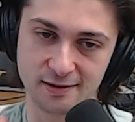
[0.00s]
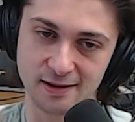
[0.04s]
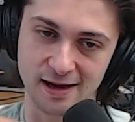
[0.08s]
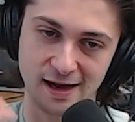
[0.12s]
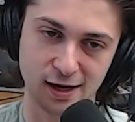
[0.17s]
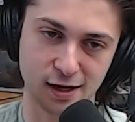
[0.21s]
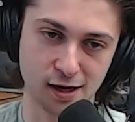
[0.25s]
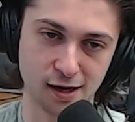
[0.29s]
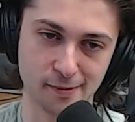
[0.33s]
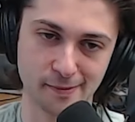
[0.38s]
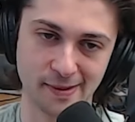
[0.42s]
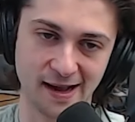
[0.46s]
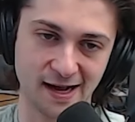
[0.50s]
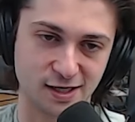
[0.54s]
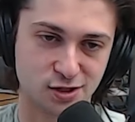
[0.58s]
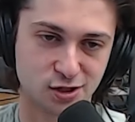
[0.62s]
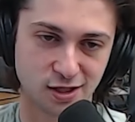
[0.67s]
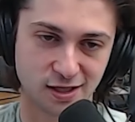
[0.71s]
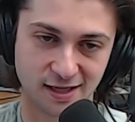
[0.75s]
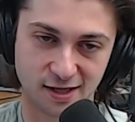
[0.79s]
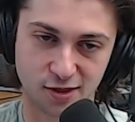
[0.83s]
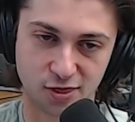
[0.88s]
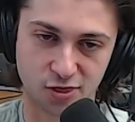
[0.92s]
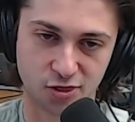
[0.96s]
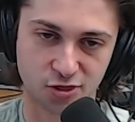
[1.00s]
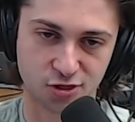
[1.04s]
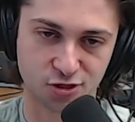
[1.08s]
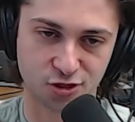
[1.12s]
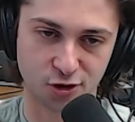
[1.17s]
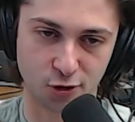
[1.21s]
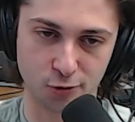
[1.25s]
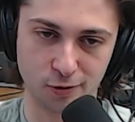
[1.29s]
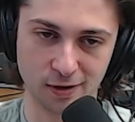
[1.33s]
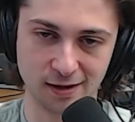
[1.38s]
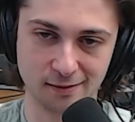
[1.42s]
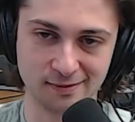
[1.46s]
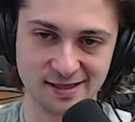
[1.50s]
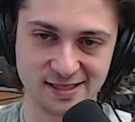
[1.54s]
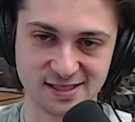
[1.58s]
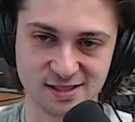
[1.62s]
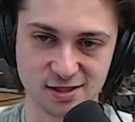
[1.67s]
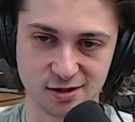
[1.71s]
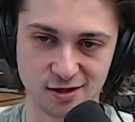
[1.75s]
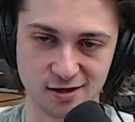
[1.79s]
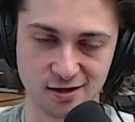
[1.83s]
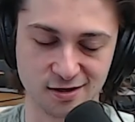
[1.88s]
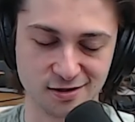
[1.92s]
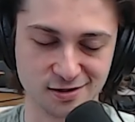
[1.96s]
I come back to, like, 30 missed
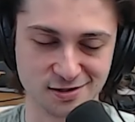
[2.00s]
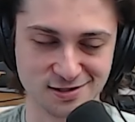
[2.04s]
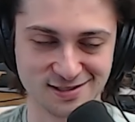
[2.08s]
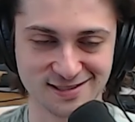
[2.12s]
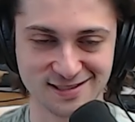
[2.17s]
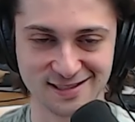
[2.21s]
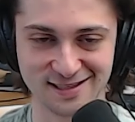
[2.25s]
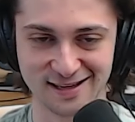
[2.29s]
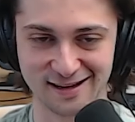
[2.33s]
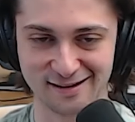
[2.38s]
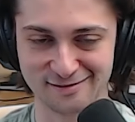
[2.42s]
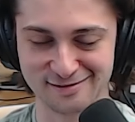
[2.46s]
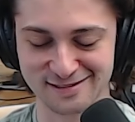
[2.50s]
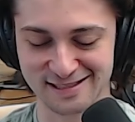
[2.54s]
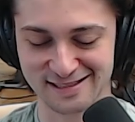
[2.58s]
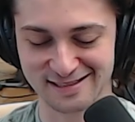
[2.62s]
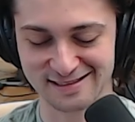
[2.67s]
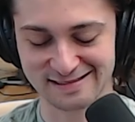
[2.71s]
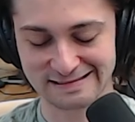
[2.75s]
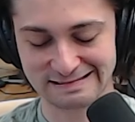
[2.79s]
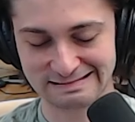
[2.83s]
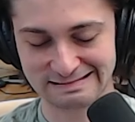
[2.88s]
calls. I was like,